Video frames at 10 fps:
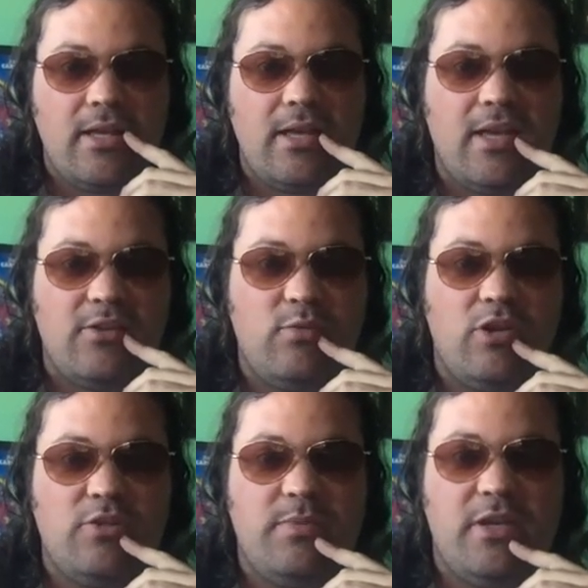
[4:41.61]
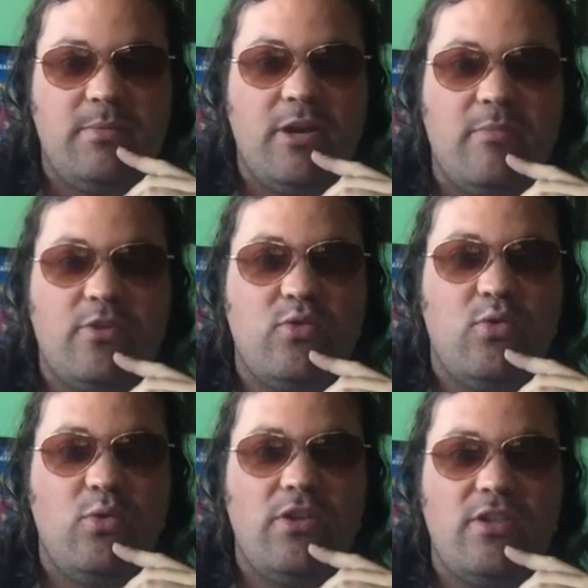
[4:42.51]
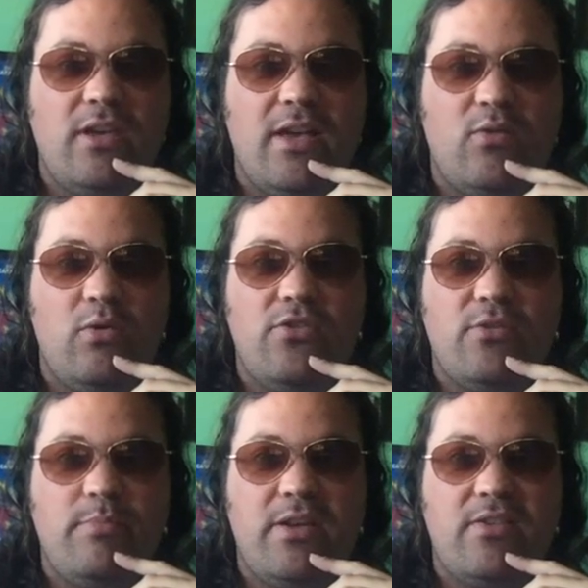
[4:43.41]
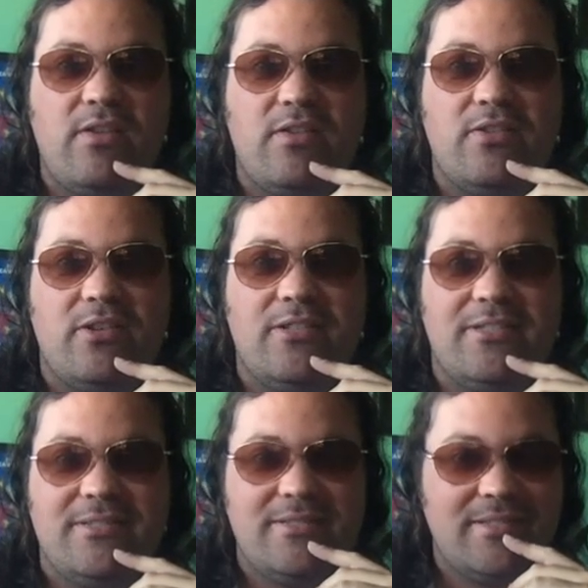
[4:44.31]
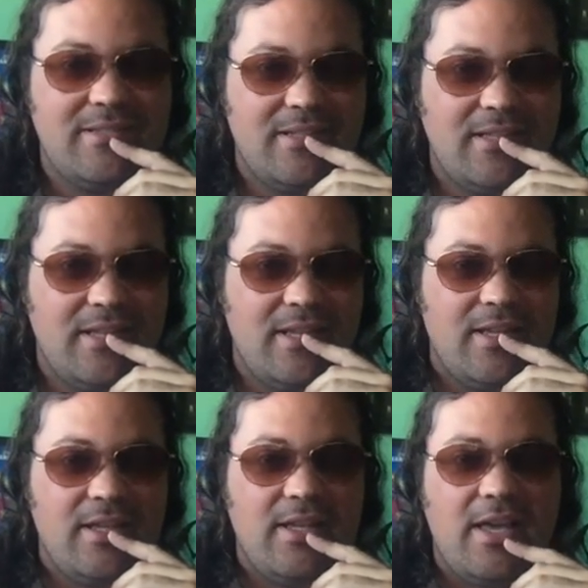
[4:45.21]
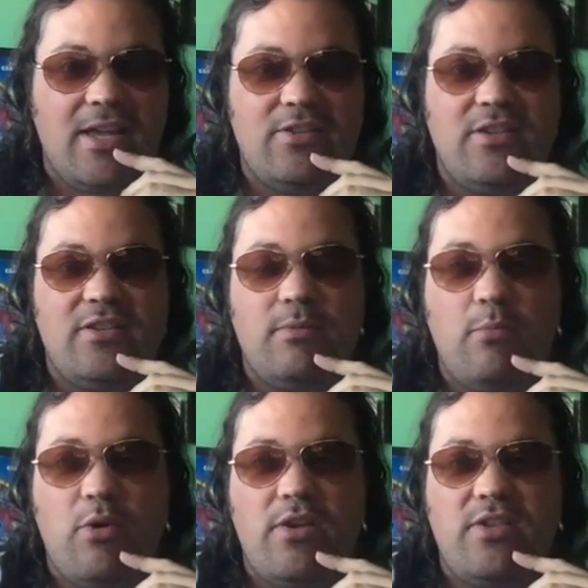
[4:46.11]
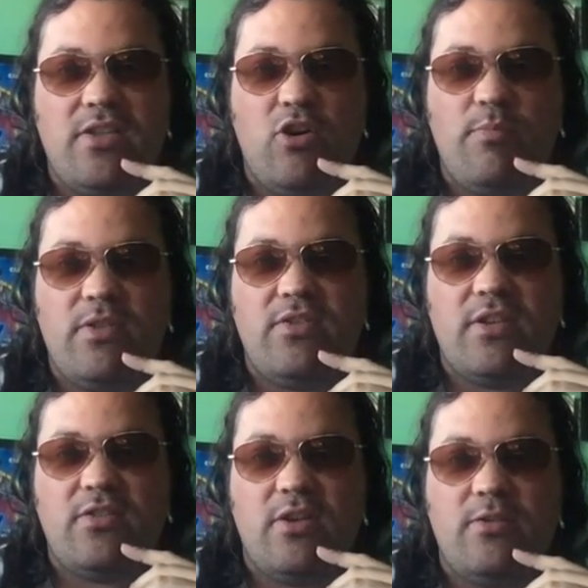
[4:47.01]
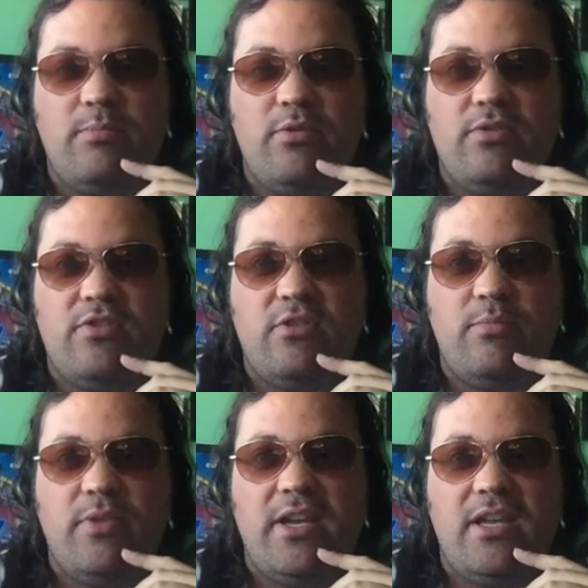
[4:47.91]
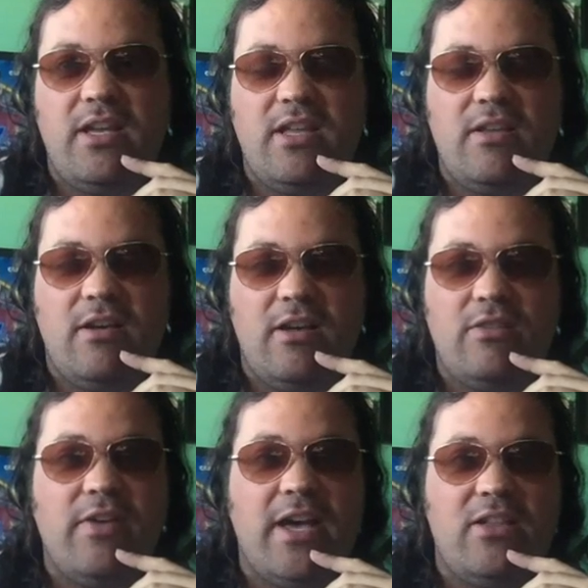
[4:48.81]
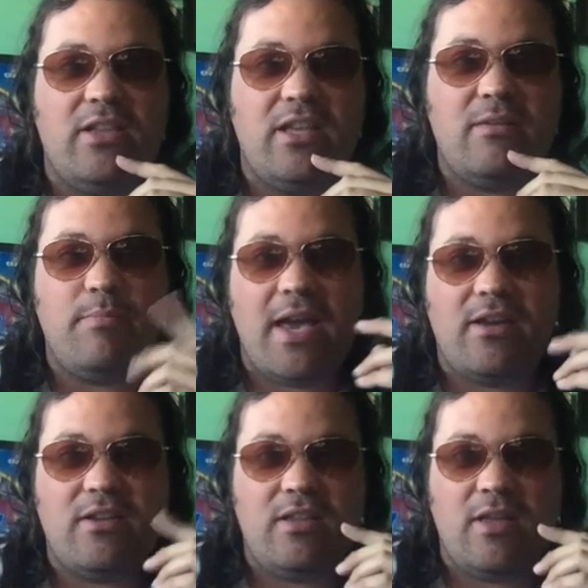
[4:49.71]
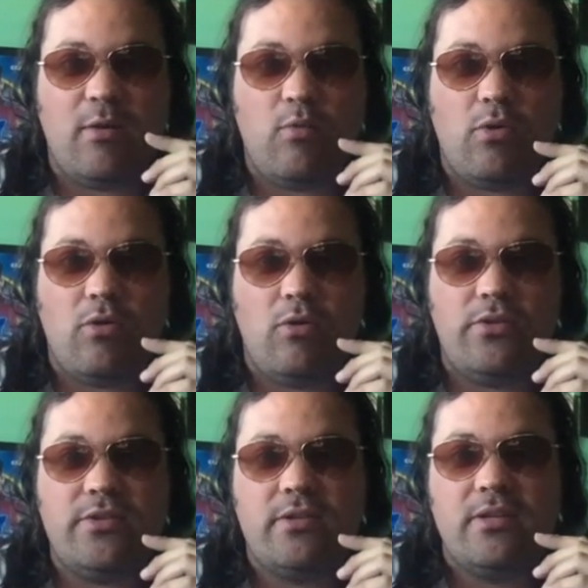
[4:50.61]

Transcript: and has become as cool as her big sister. And it's in Moe saying, I hope that Setsuna is still playing the violin back in that world.